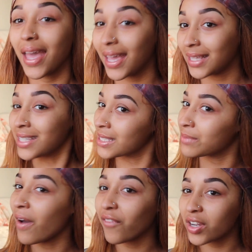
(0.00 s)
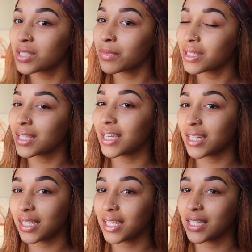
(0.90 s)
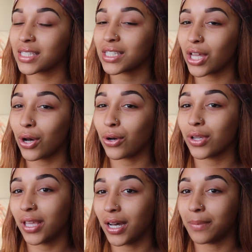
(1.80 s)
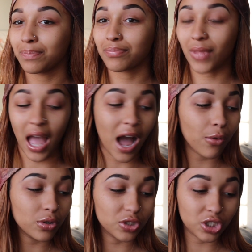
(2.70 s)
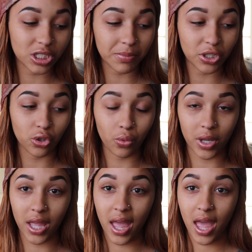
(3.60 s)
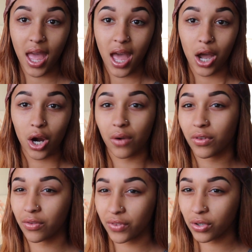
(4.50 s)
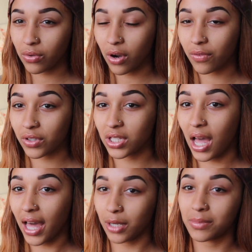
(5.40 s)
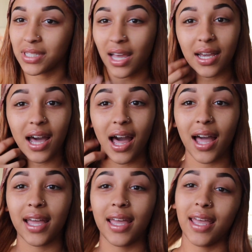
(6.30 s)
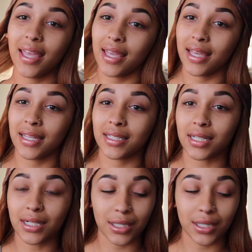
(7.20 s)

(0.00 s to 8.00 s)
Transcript: and this is my first month getting it, so yeah, I will just be doing a review over the items I got, and